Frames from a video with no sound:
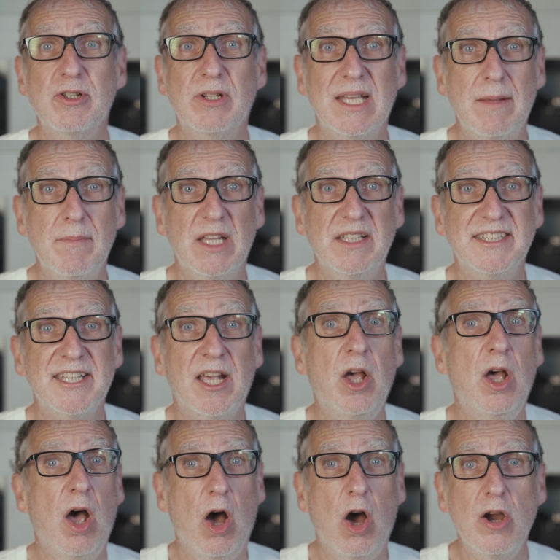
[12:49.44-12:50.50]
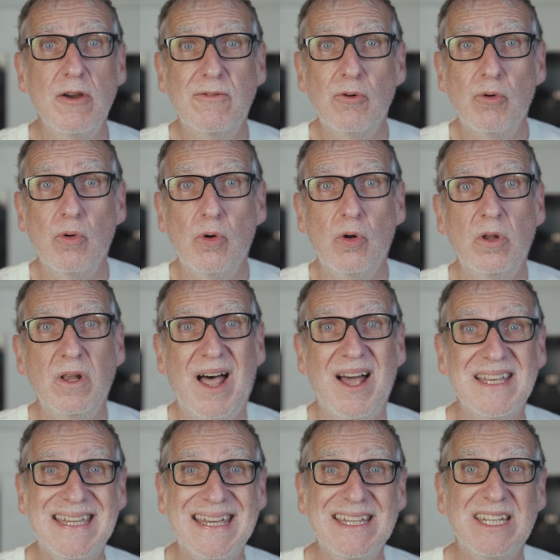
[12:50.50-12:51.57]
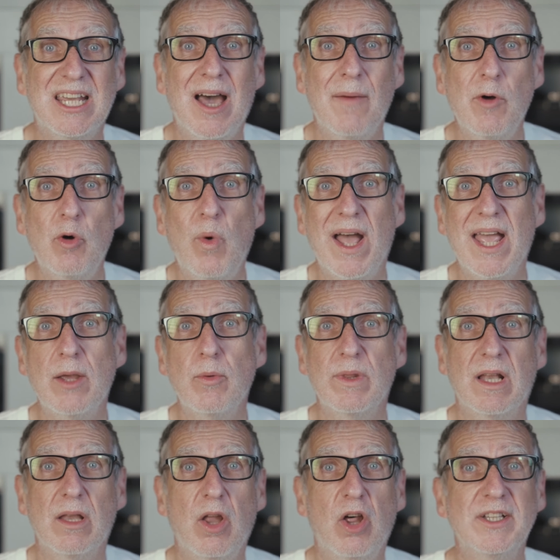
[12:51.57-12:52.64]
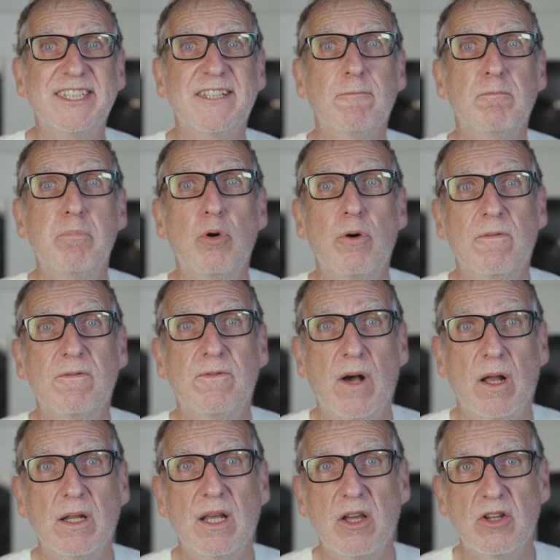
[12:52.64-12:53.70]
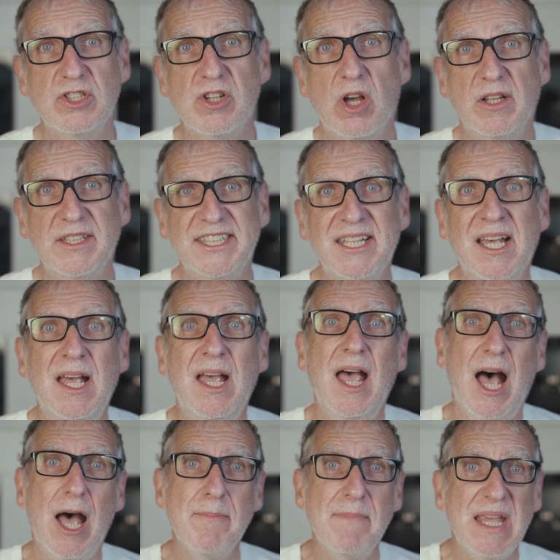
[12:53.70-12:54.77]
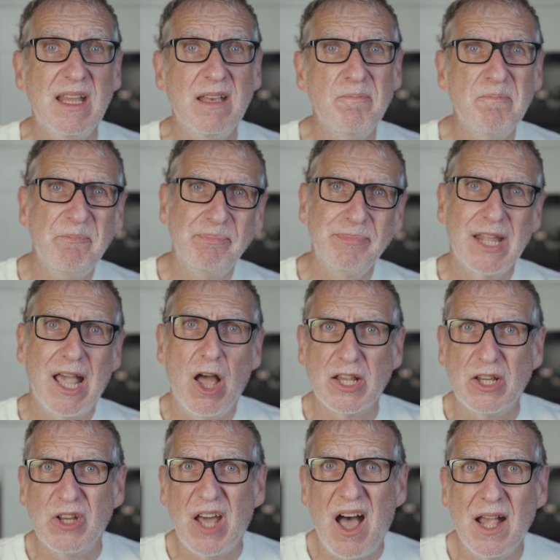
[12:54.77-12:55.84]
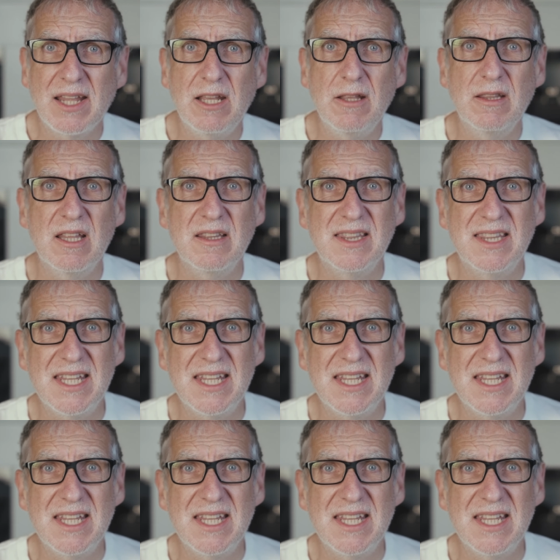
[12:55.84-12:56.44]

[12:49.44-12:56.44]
your limits. Overall, I didn't come away with lots of portfolio shots. I mean, I could argue that